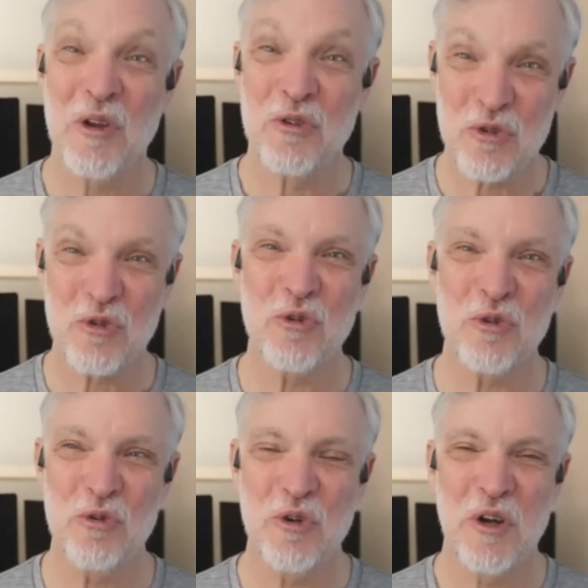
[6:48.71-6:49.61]

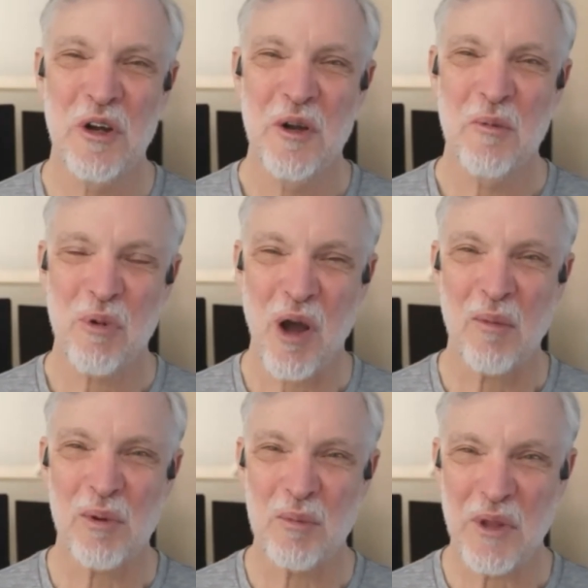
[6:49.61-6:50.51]
true
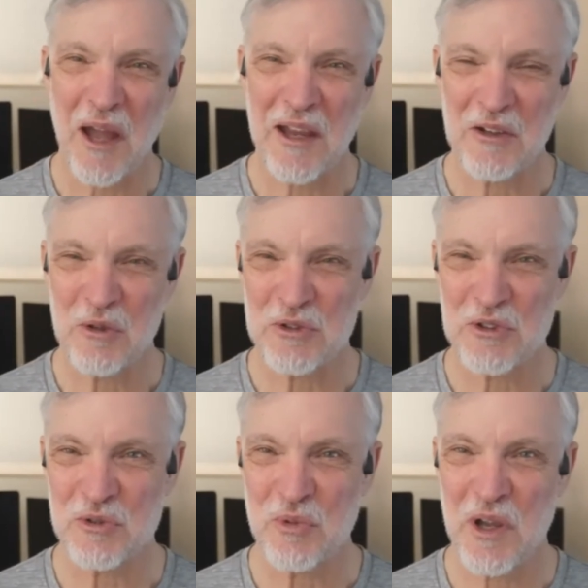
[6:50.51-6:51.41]
problem
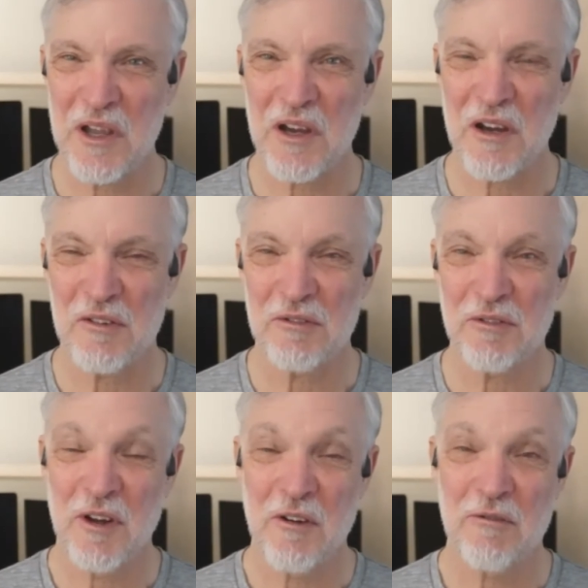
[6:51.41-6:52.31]
diagnosis way of
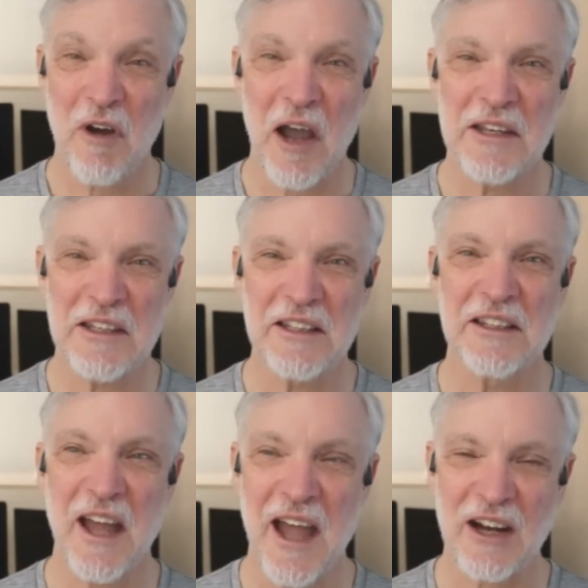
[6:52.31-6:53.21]
finding
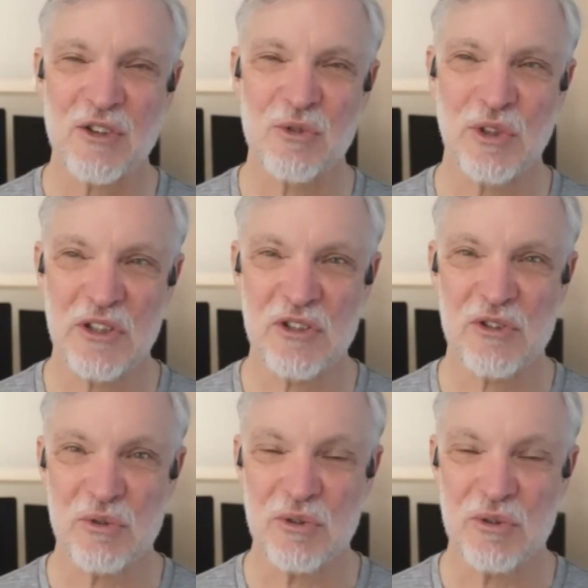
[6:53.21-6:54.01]
the actual issue.